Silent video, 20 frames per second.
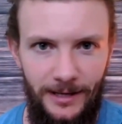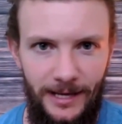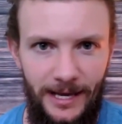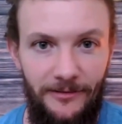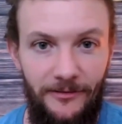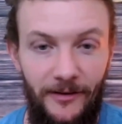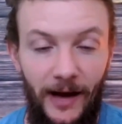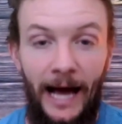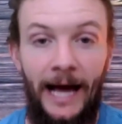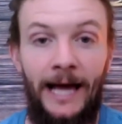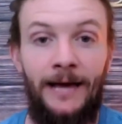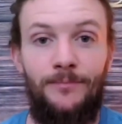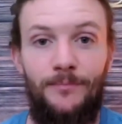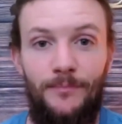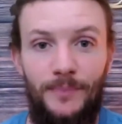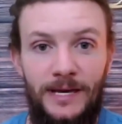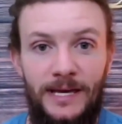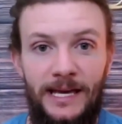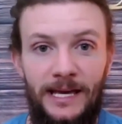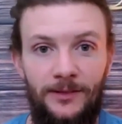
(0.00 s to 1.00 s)
if I'm
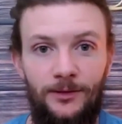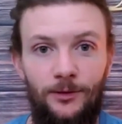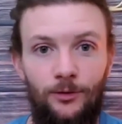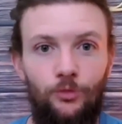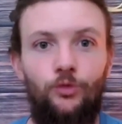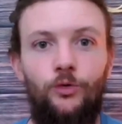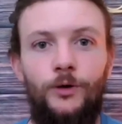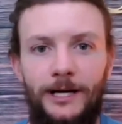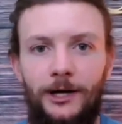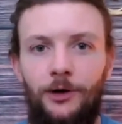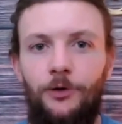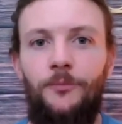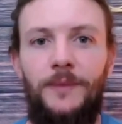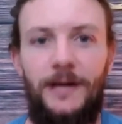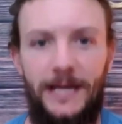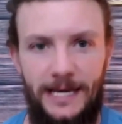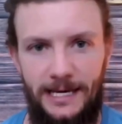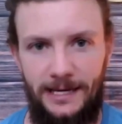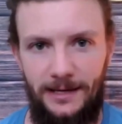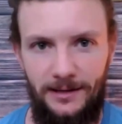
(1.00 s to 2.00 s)
being the real
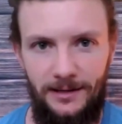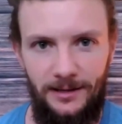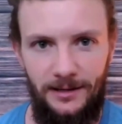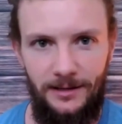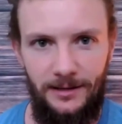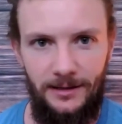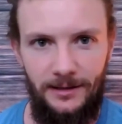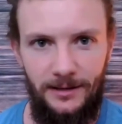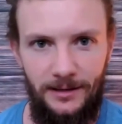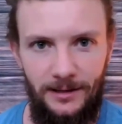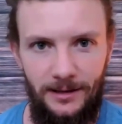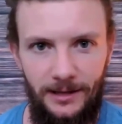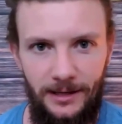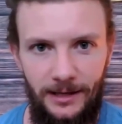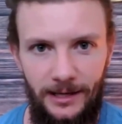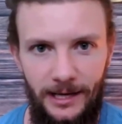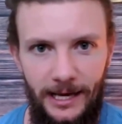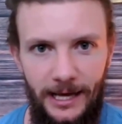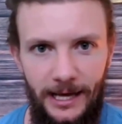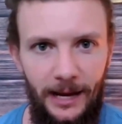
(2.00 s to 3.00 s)
me.
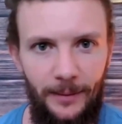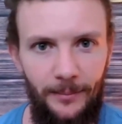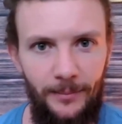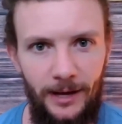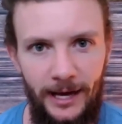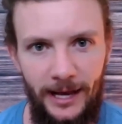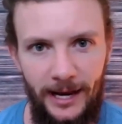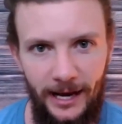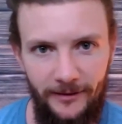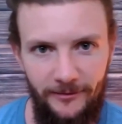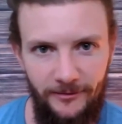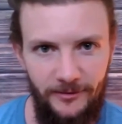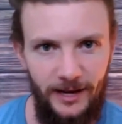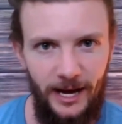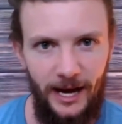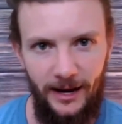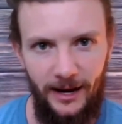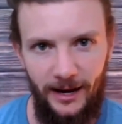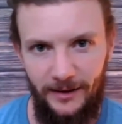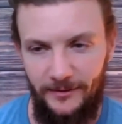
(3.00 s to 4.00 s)
And I've
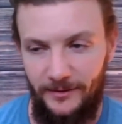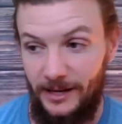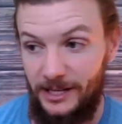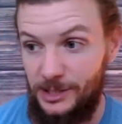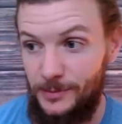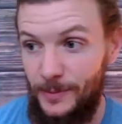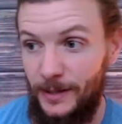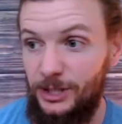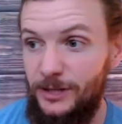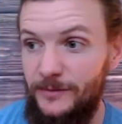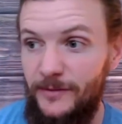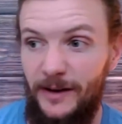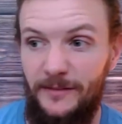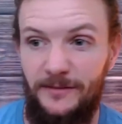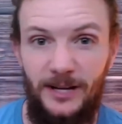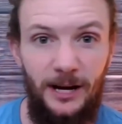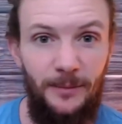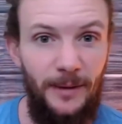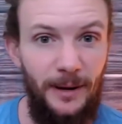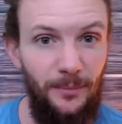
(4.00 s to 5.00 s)
especially if
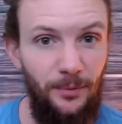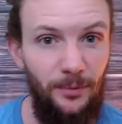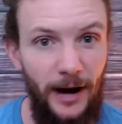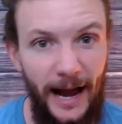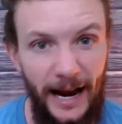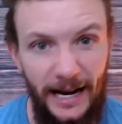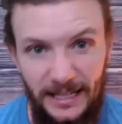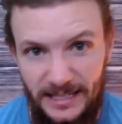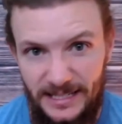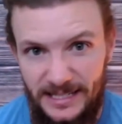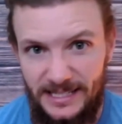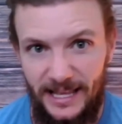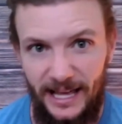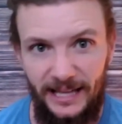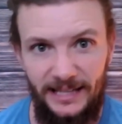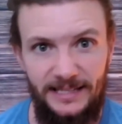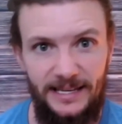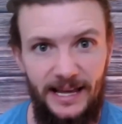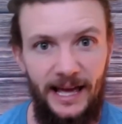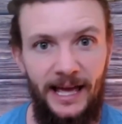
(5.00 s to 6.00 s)
I've done my practice
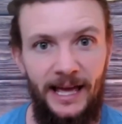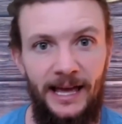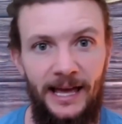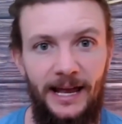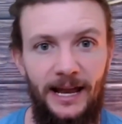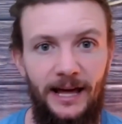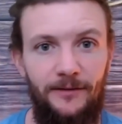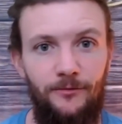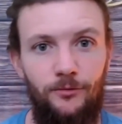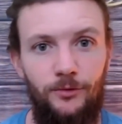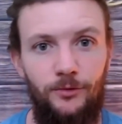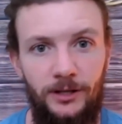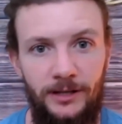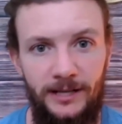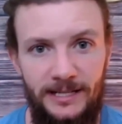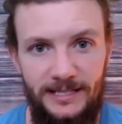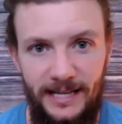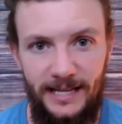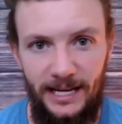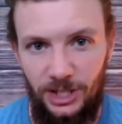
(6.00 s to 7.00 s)
that day and I've
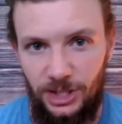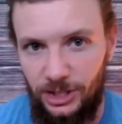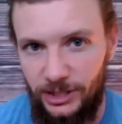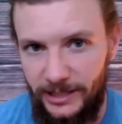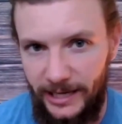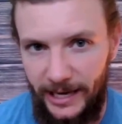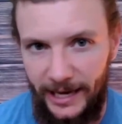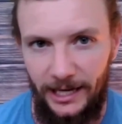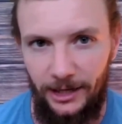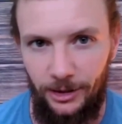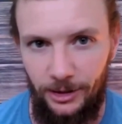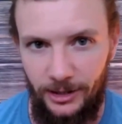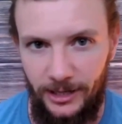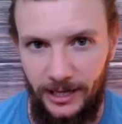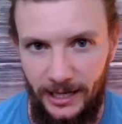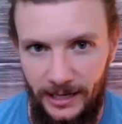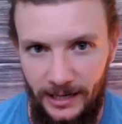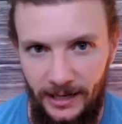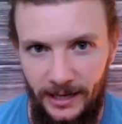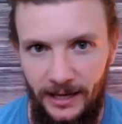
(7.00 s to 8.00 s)
really intentionally anchored
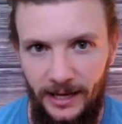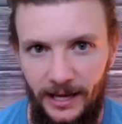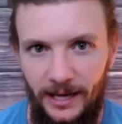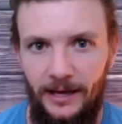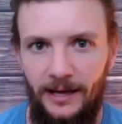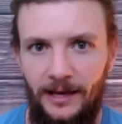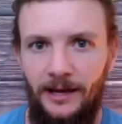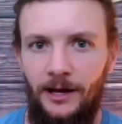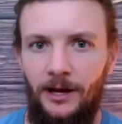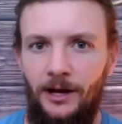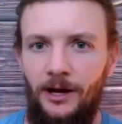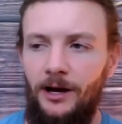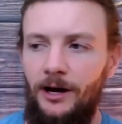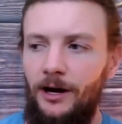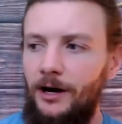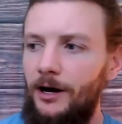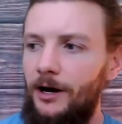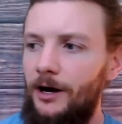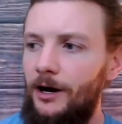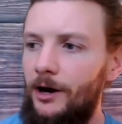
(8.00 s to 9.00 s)
in,
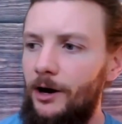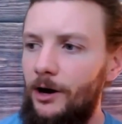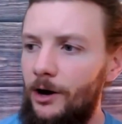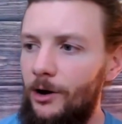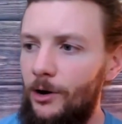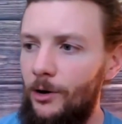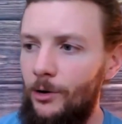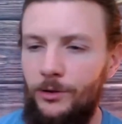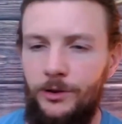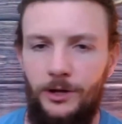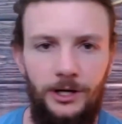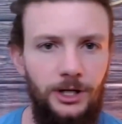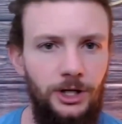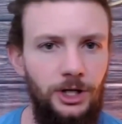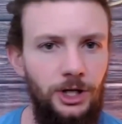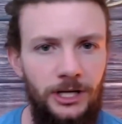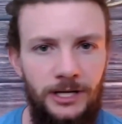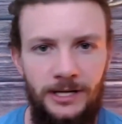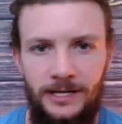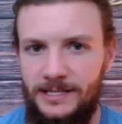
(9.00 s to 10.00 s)
oh, the
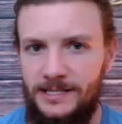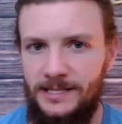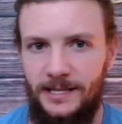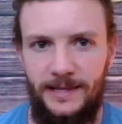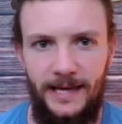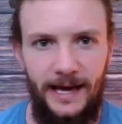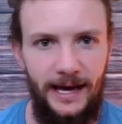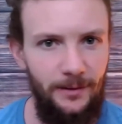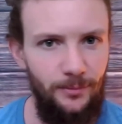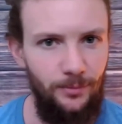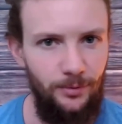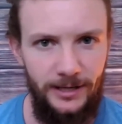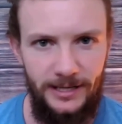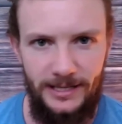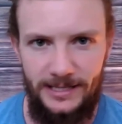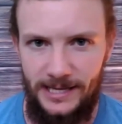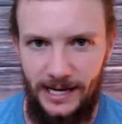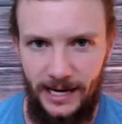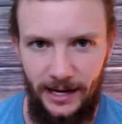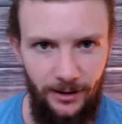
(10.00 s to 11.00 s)
goodness that that
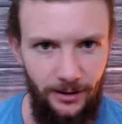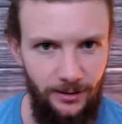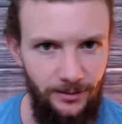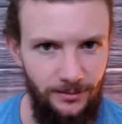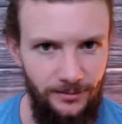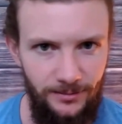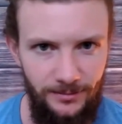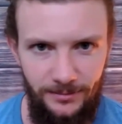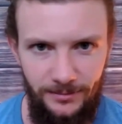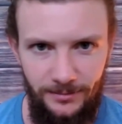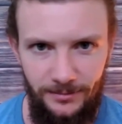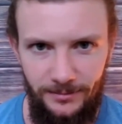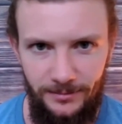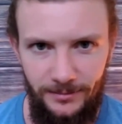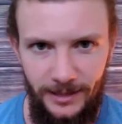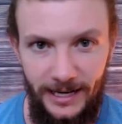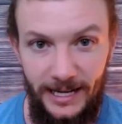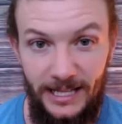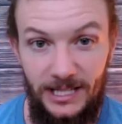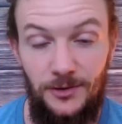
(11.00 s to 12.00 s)
brings out.
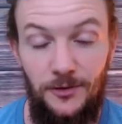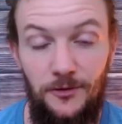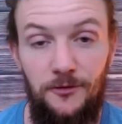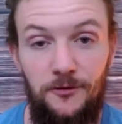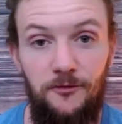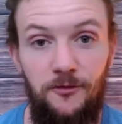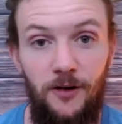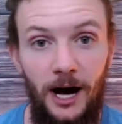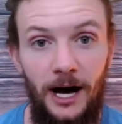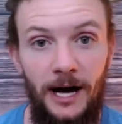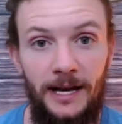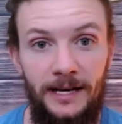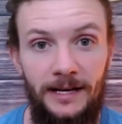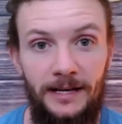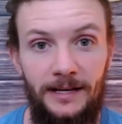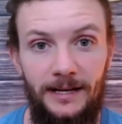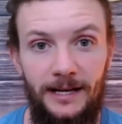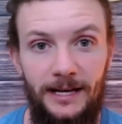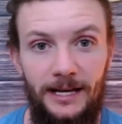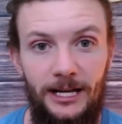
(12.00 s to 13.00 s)
And it's
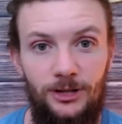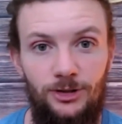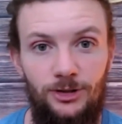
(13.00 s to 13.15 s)
fun and